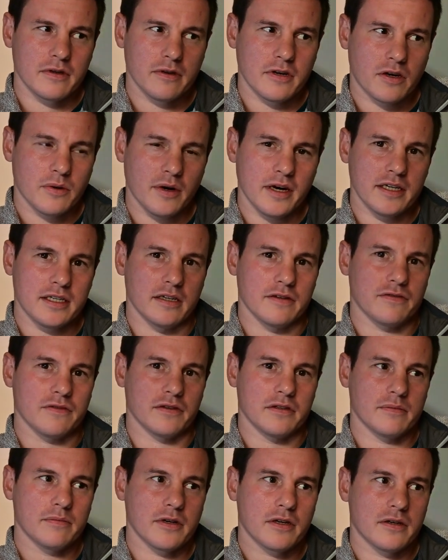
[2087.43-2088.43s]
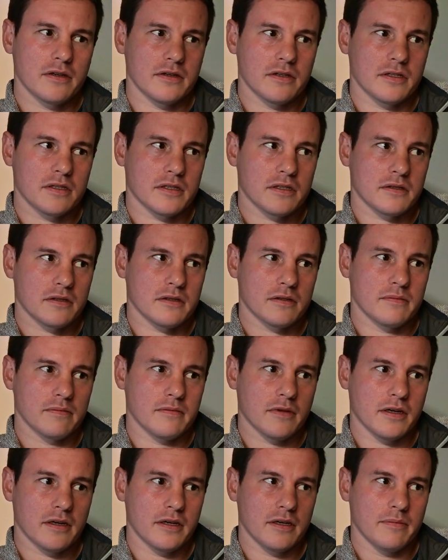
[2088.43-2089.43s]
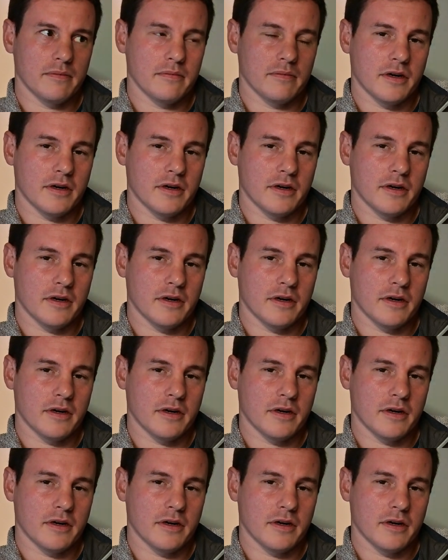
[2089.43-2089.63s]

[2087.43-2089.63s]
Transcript: quite different because my